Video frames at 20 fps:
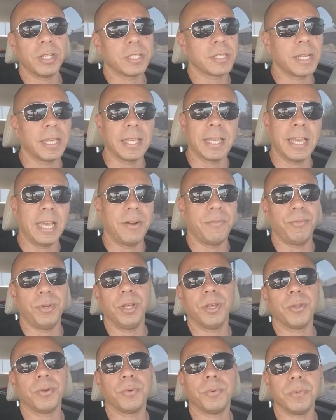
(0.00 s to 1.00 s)
It's like every
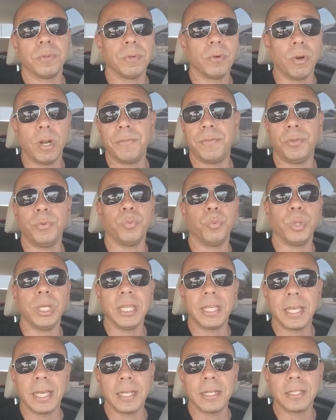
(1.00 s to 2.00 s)
other or every
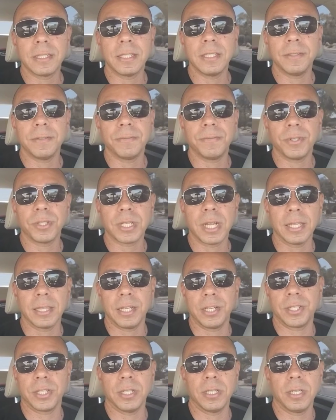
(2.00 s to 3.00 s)
weekend, it feels like
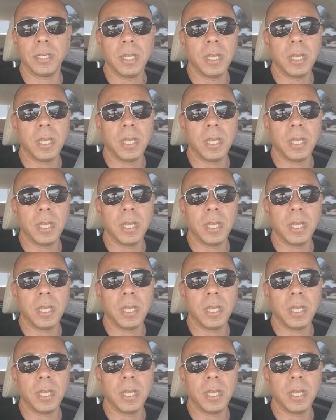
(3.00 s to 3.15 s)
there's a